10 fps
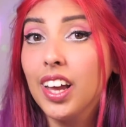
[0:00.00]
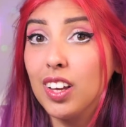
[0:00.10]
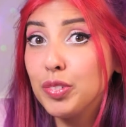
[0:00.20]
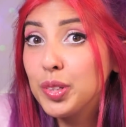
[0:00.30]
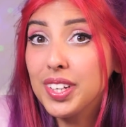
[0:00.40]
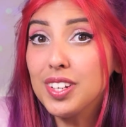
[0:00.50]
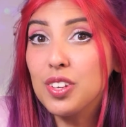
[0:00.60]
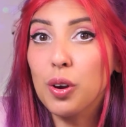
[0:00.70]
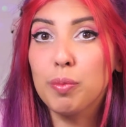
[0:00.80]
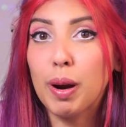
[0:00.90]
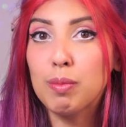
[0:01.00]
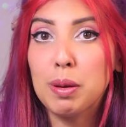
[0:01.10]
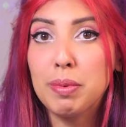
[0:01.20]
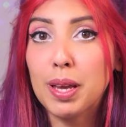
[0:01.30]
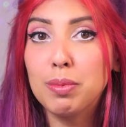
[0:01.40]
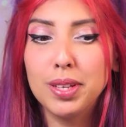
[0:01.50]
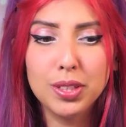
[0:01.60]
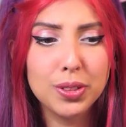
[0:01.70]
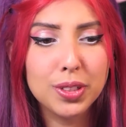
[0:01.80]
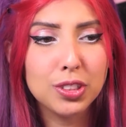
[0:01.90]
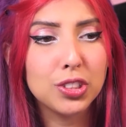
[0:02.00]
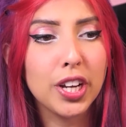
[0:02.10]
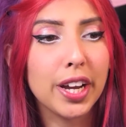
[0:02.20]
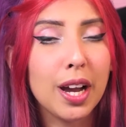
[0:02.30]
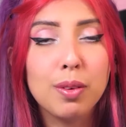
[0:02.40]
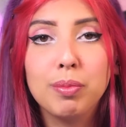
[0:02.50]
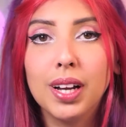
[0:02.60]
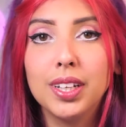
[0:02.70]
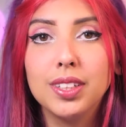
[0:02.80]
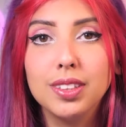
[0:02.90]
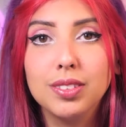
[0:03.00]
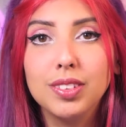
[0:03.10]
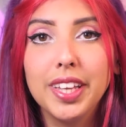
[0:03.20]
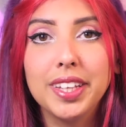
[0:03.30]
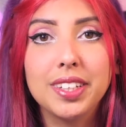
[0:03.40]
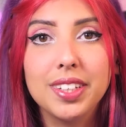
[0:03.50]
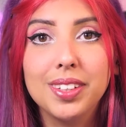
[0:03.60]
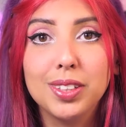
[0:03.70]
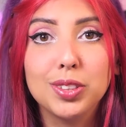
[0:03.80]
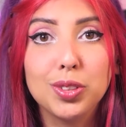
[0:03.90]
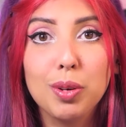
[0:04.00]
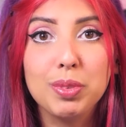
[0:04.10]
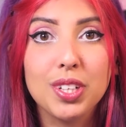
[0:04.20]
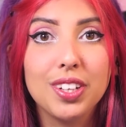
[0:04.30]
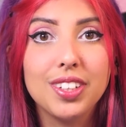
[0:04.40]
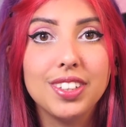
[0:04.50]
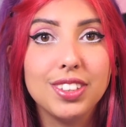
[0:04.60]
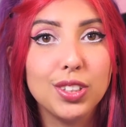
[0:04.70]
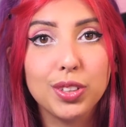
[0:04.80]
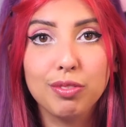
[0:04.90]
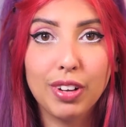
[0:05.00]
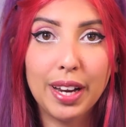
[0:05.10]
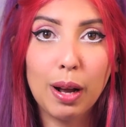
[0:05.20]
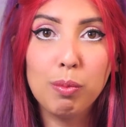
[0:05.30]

If you didn't know about my baby, you can check out my link in the description and you can find out